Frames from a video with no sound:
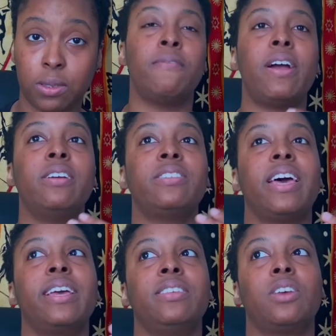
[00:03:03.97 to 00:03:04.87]
Fire
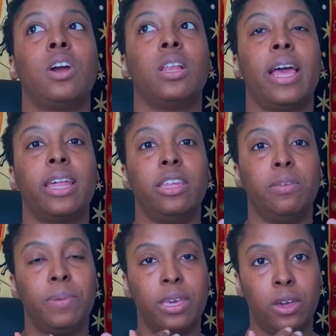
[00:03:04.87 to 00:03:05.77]
signs are likely to be